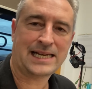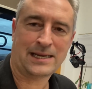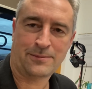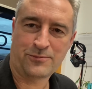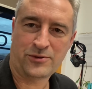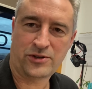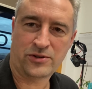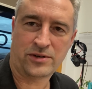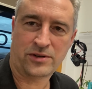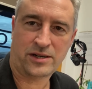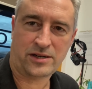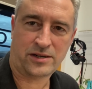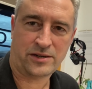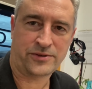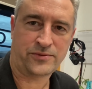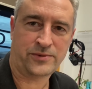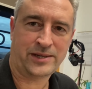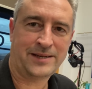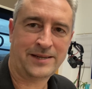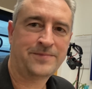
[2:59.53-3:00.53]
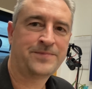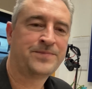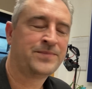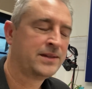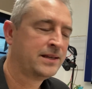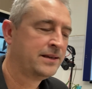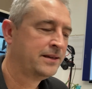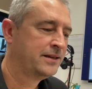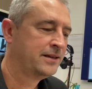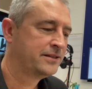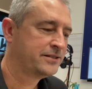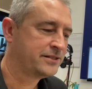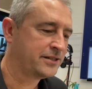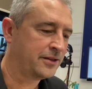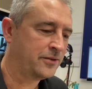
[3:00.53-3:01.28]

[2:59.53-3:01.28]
up your hardware. So